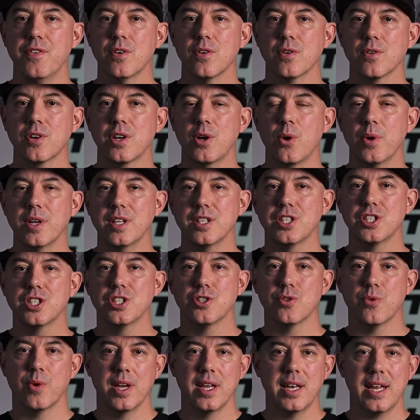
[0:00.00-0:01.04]
you're going
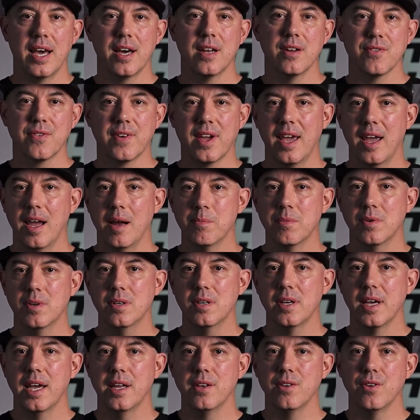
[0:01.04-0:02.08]
straight out of
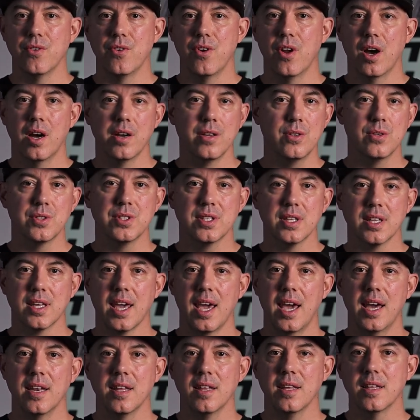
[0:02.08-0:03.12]
camera and you're not using
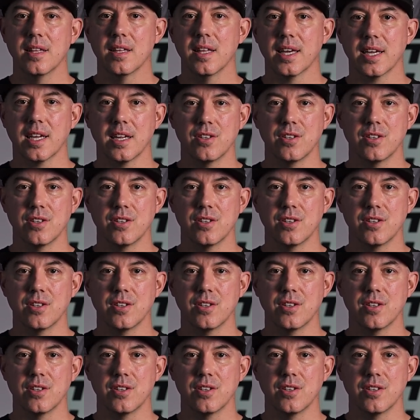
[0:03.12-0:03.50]
any like